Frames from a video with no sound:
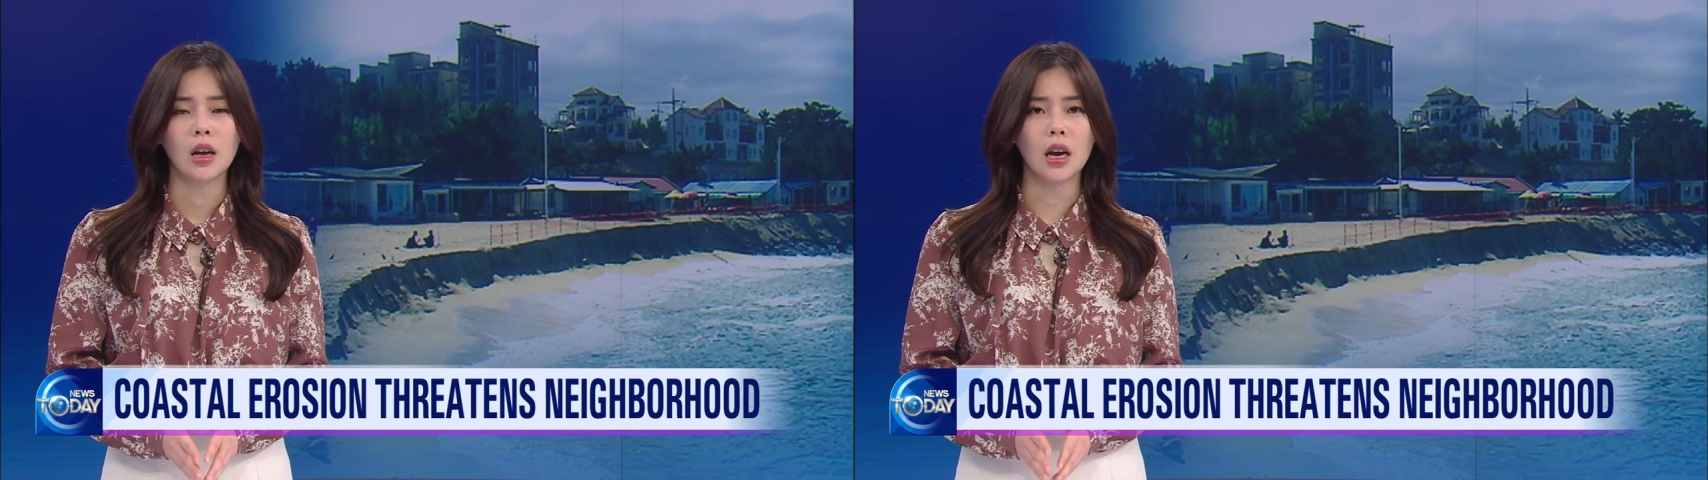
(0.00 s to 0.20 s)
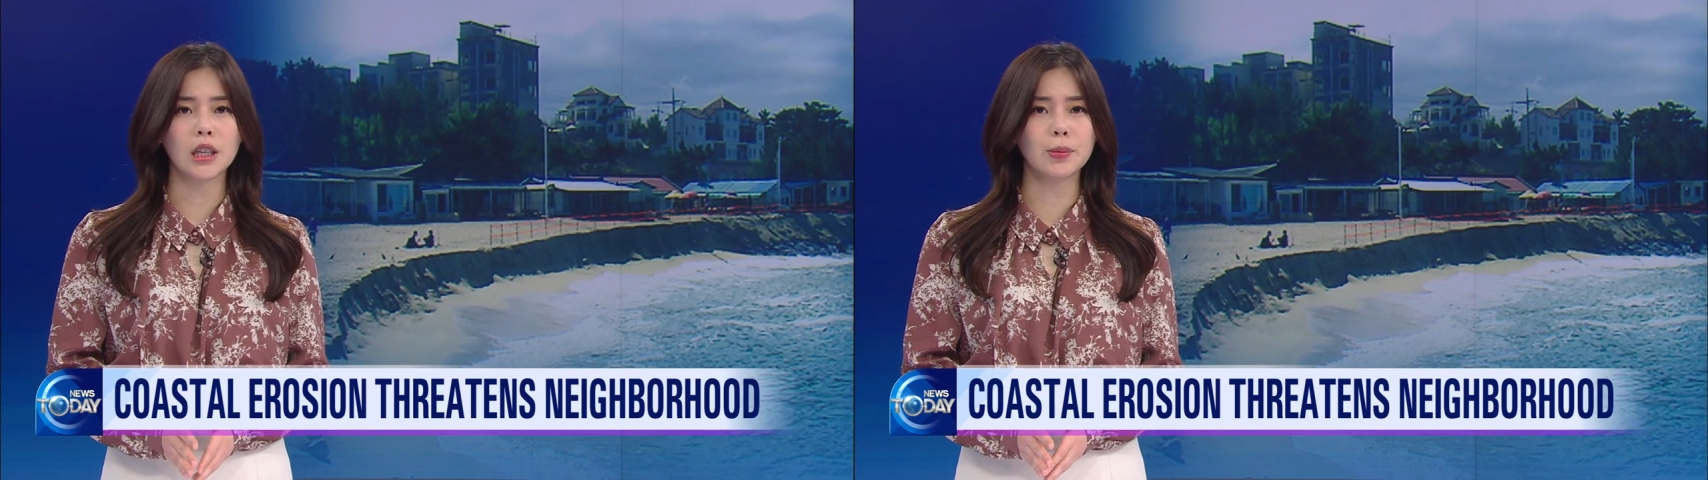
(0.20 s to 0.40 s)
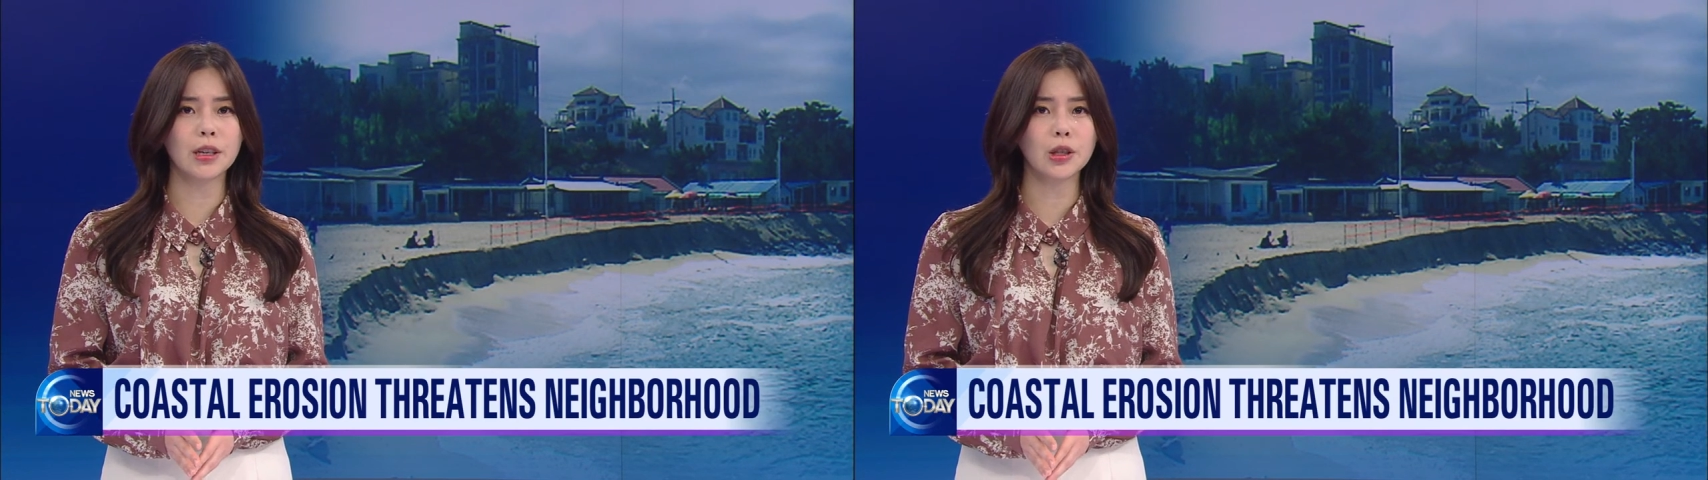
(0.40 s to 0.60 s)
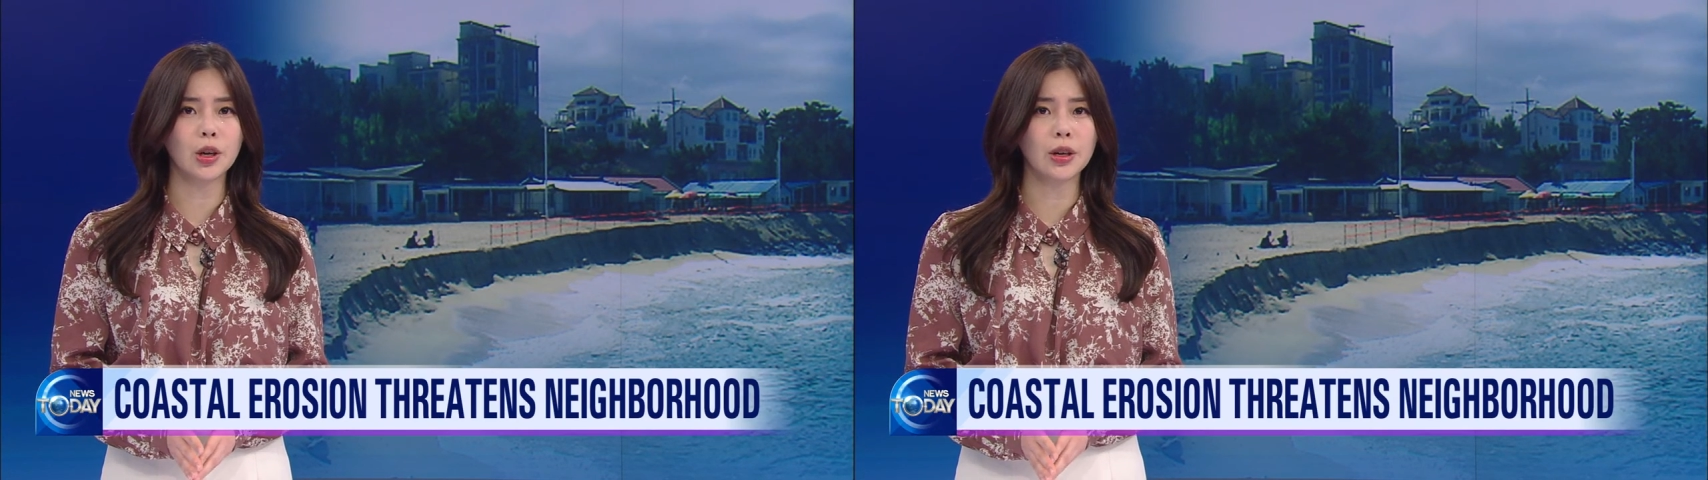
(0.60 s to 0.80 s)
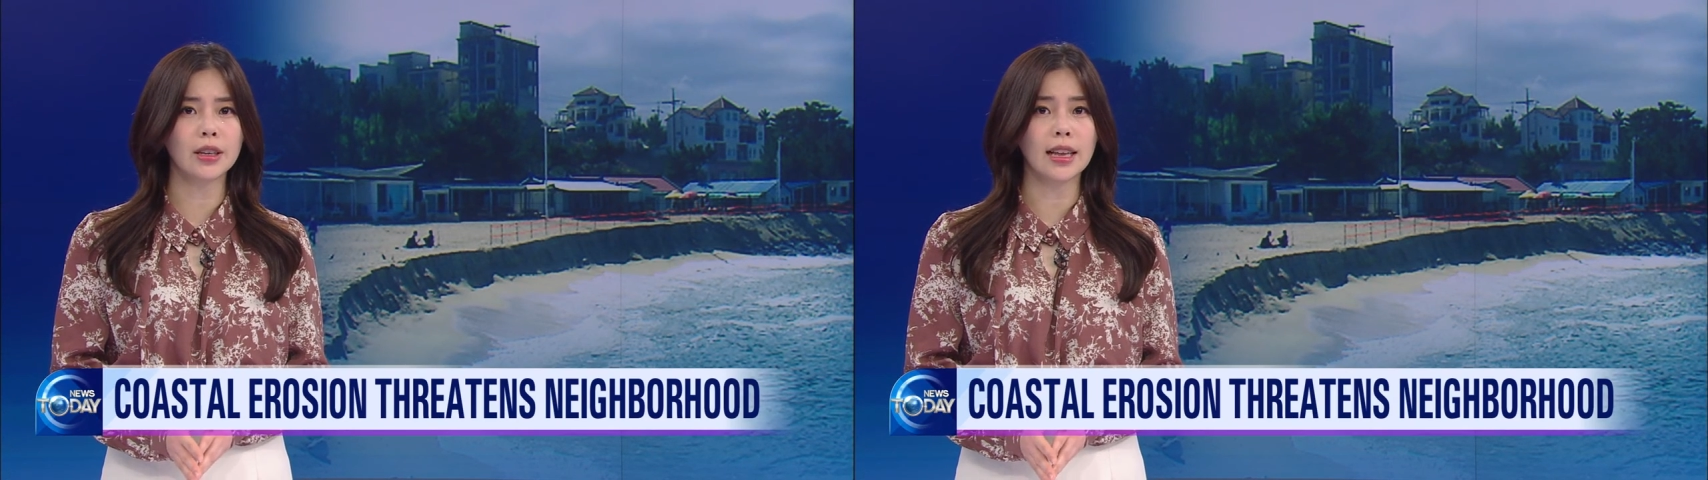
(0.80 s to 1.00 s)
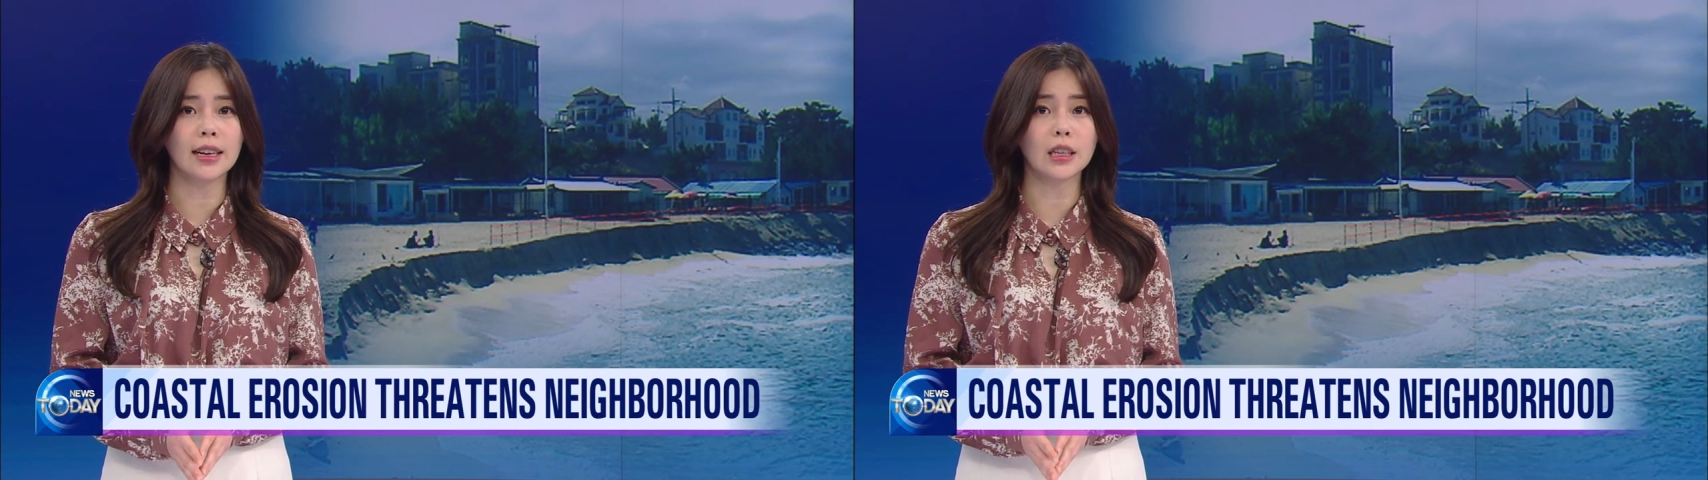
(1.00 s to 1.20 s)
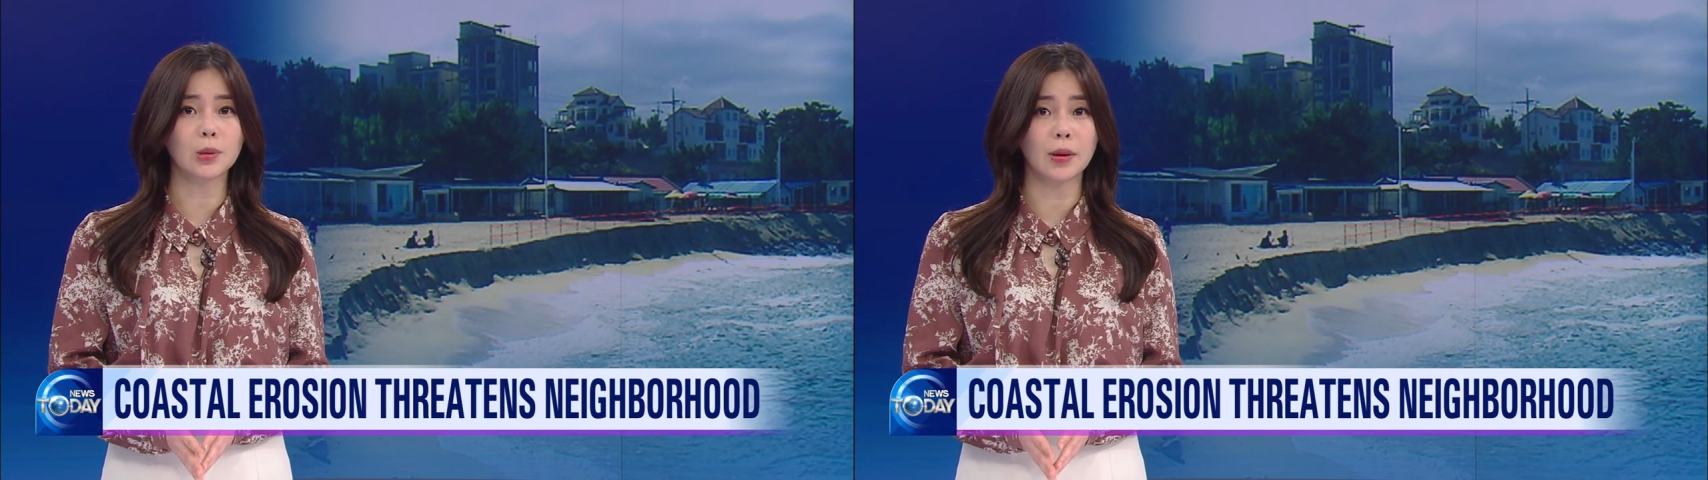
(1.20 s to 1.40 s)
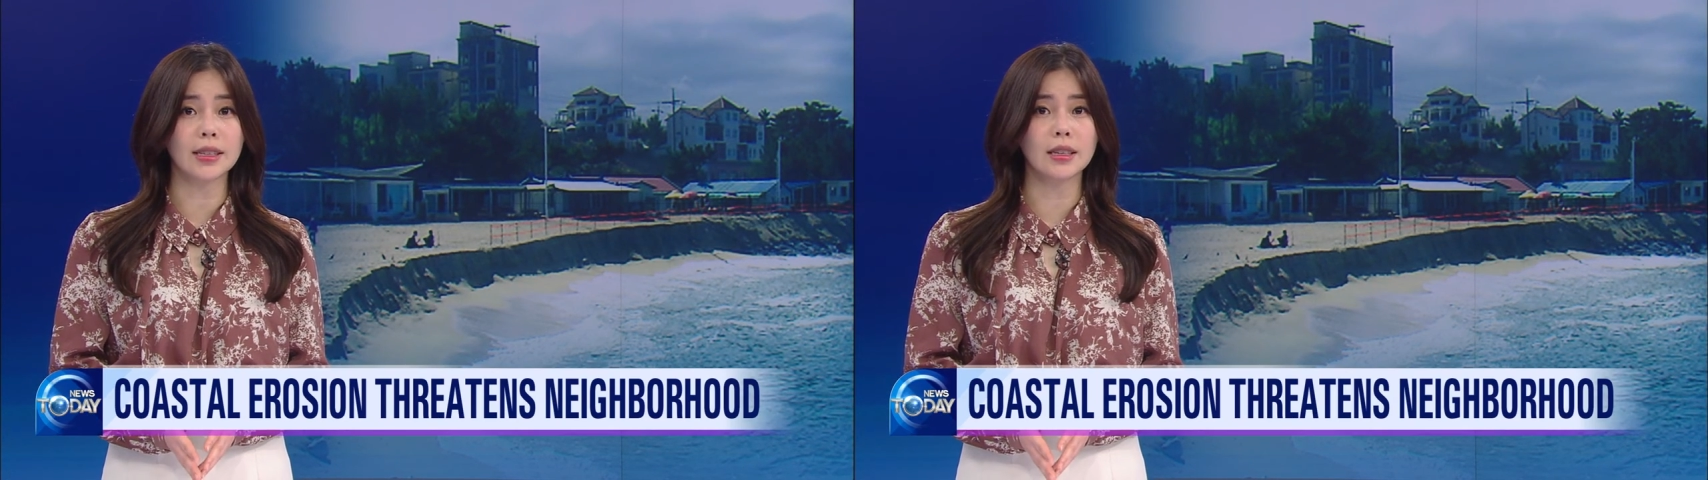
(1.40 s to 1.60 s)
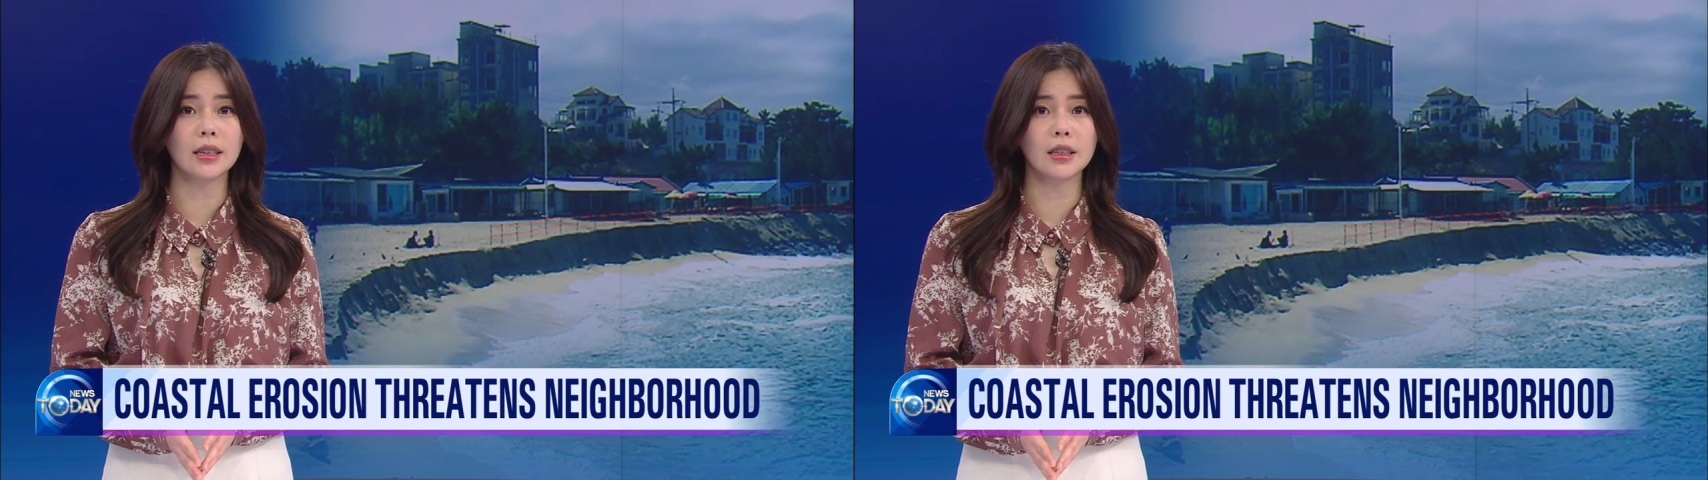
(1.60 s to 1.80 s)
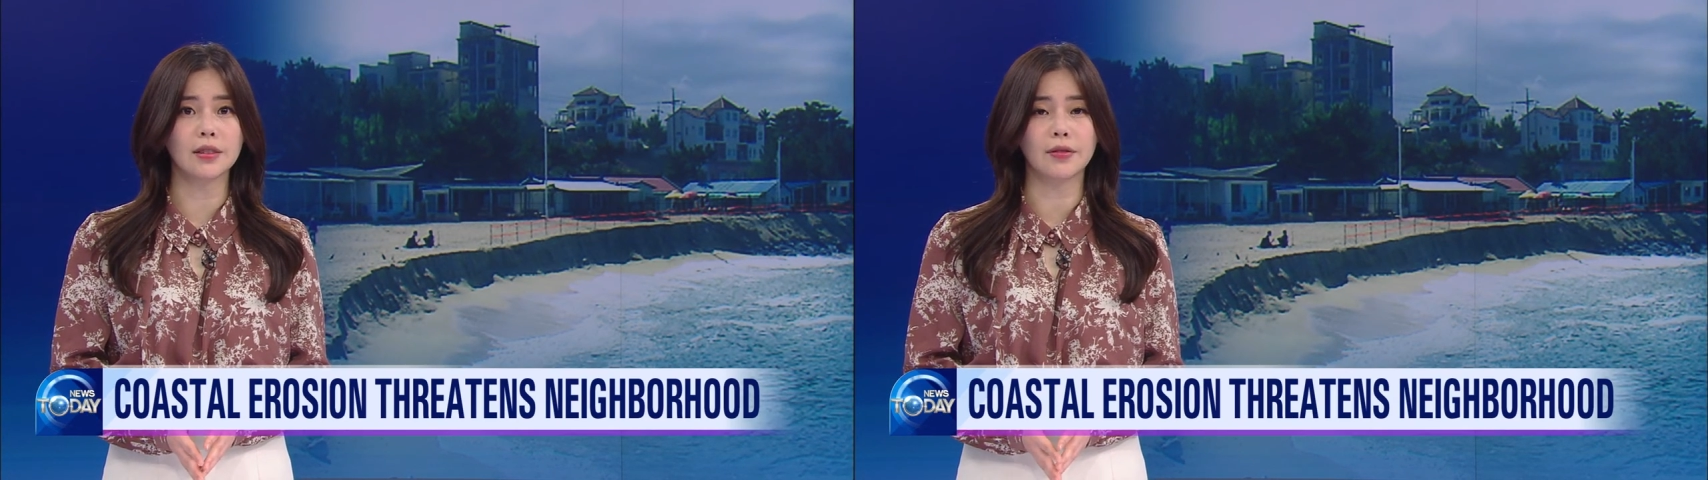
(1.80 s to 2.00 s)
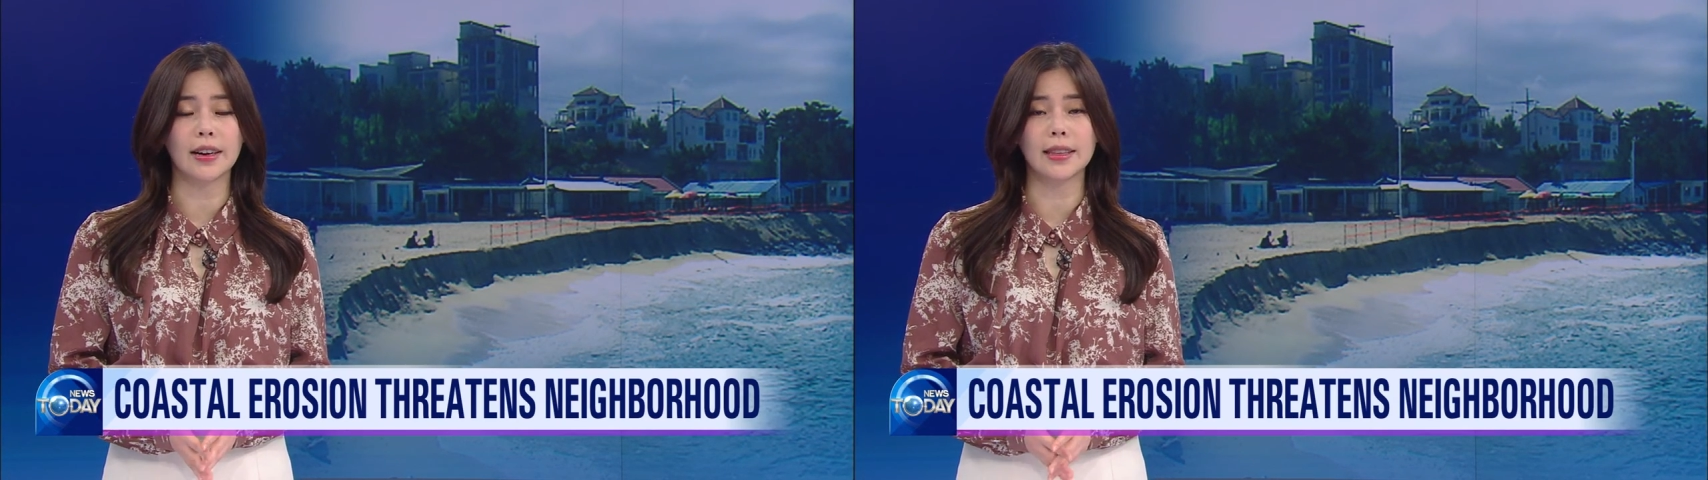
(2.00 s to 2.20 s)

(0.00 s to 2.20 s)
experts noted that it is pressing to find